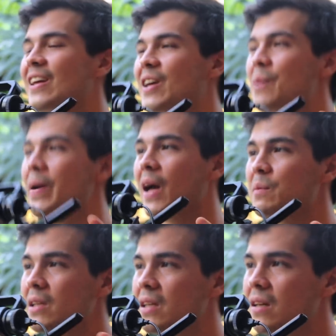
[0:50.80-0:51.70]
it work?
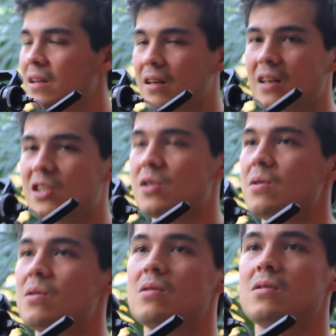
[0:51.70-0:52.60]
Compatibility
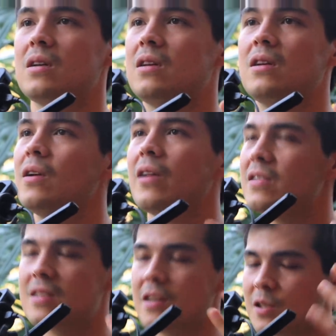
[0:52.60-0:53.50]
issues, and you know,
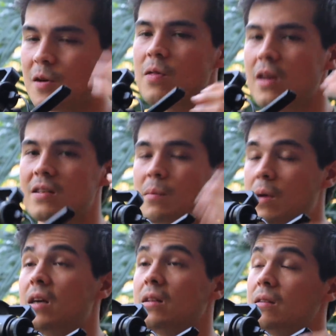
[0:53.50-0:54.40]
there's certain things that
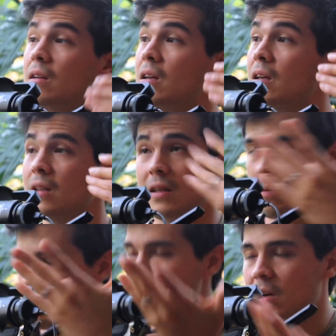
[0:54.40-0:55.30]
make genetics.
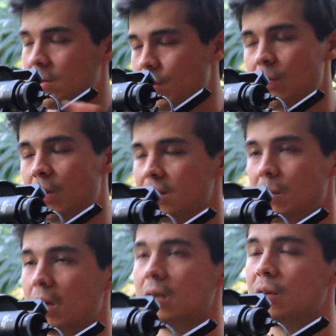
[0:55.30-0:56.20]
It, there are certain things
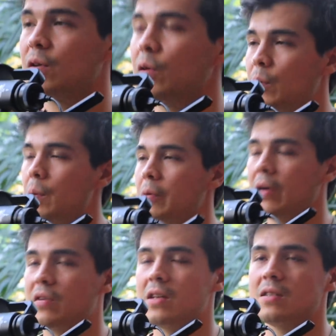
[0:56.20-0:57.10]
that make it difficult for people
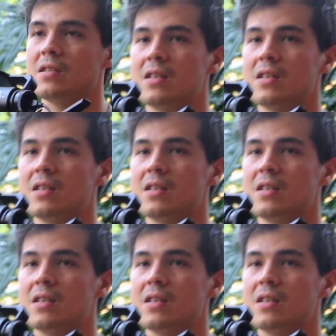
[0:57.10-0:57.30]
to have kids,